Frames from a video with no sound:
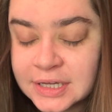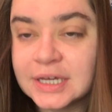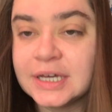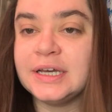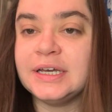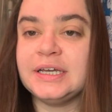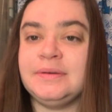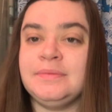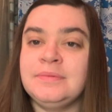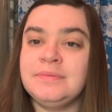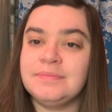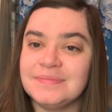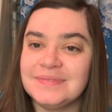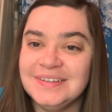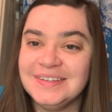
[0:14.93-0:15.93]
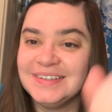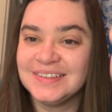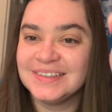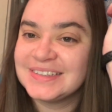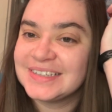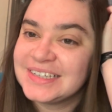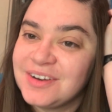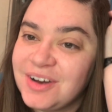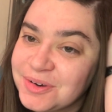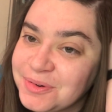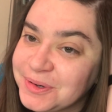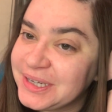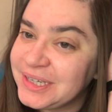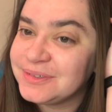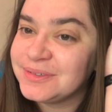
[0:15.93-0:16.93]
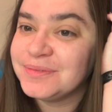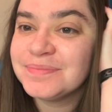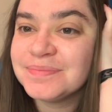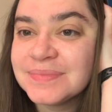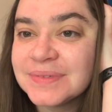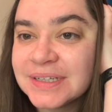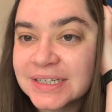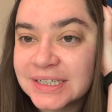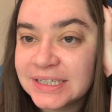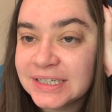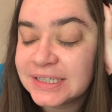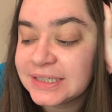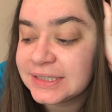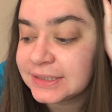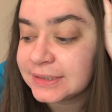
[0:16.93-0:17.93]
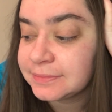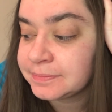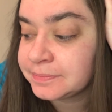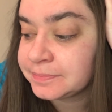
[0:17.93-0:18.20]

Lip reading: It's like an awkward angle. I'm